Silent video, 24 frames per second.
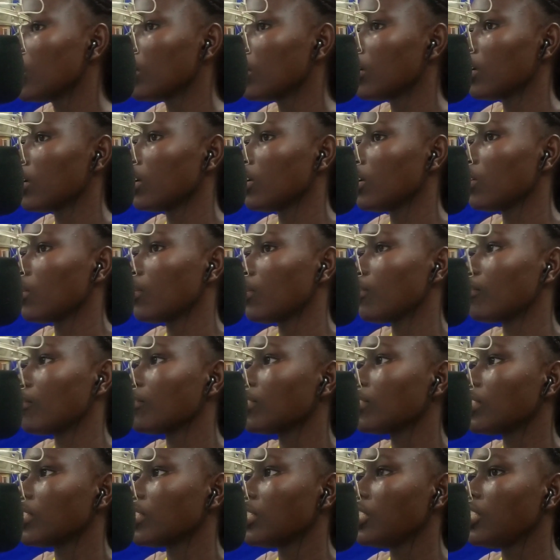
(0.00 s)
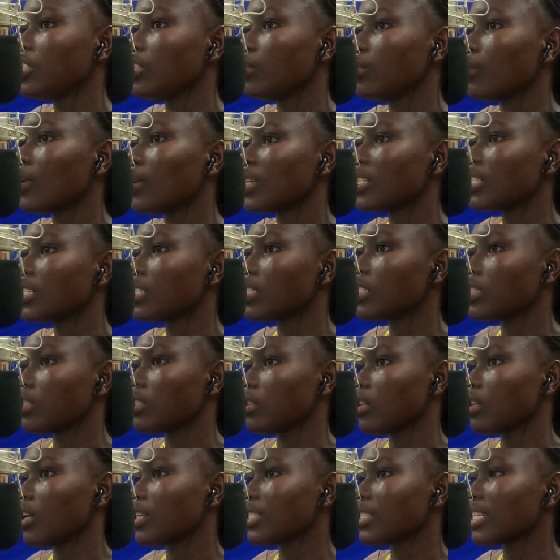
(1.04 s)
because she was a
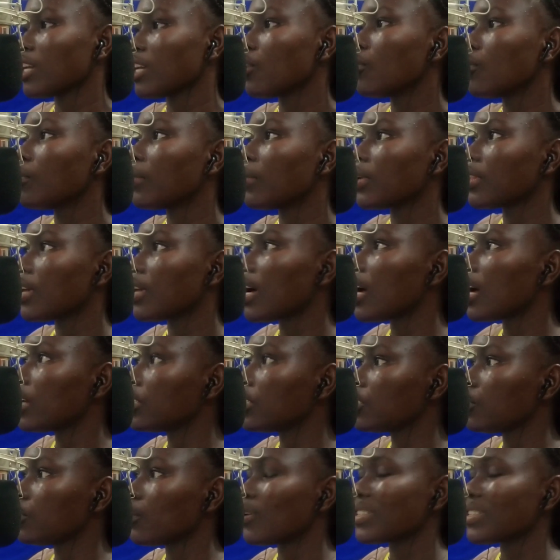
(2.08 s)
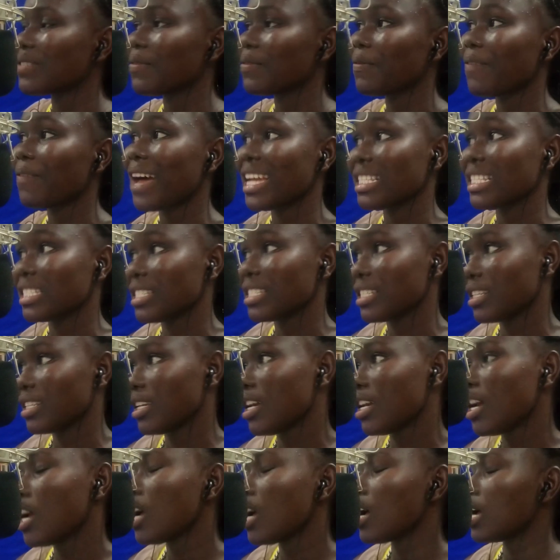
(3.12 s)
single mother. She was fat
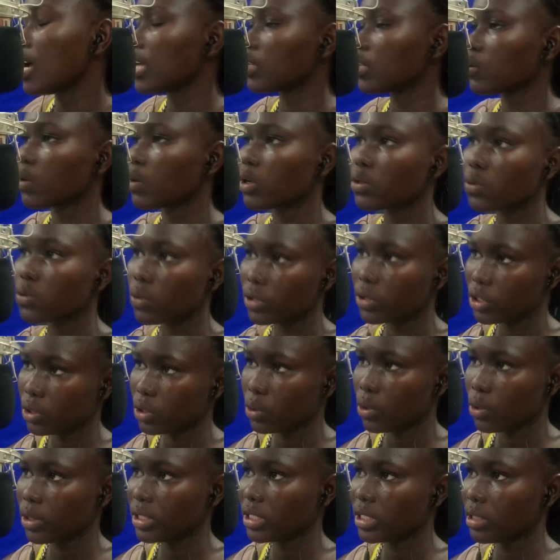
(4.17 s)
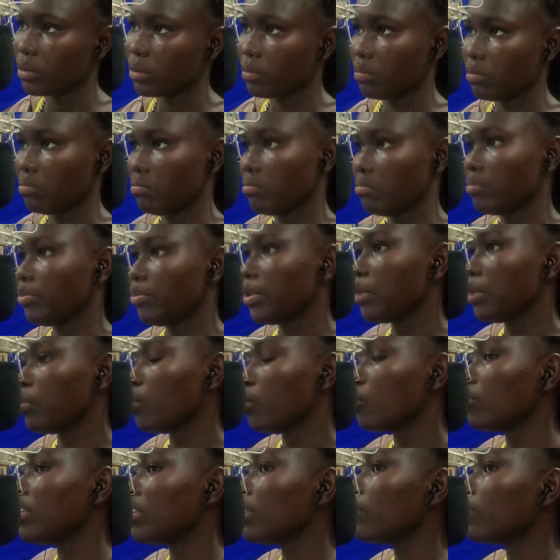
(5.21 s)
as well, so she thought people
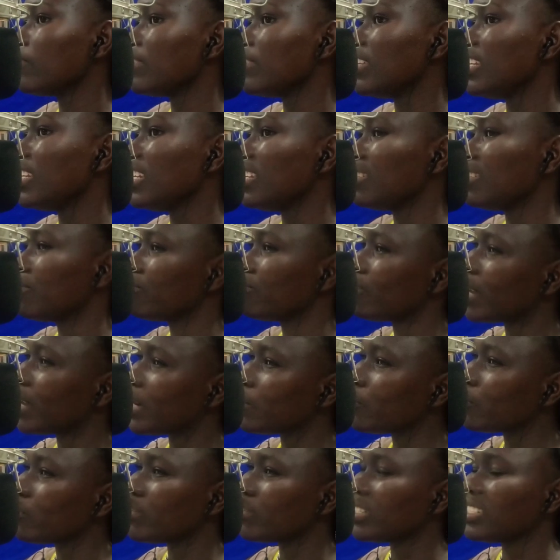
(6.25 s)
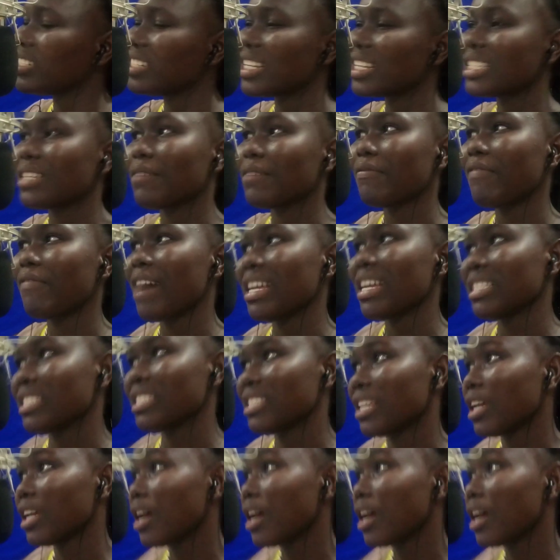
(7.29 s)
wouldn't really appreciate a fat singer,